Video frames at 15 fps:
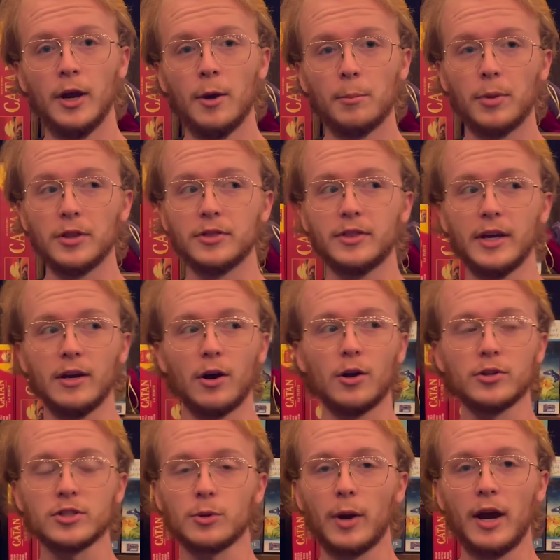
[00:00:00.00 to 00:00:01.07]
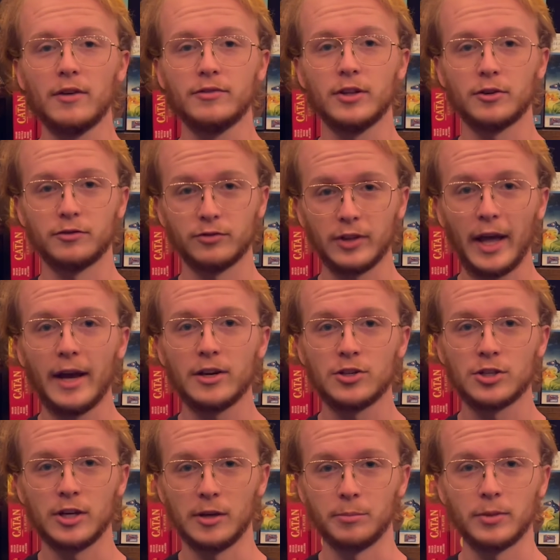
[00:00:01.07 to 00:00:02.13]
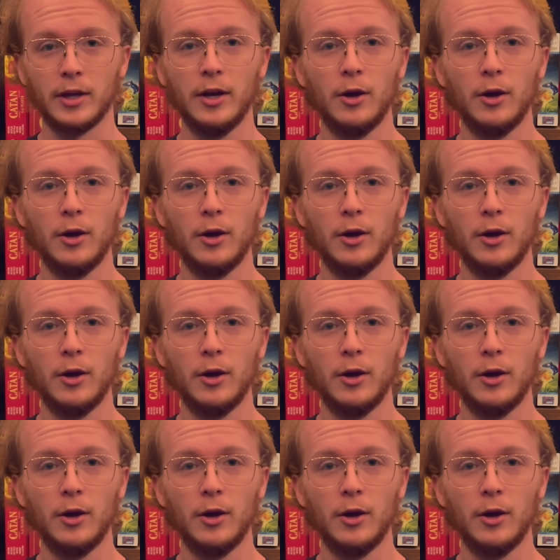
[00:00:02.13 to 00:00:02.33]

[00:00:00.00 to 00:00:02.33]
but they also have their flagship,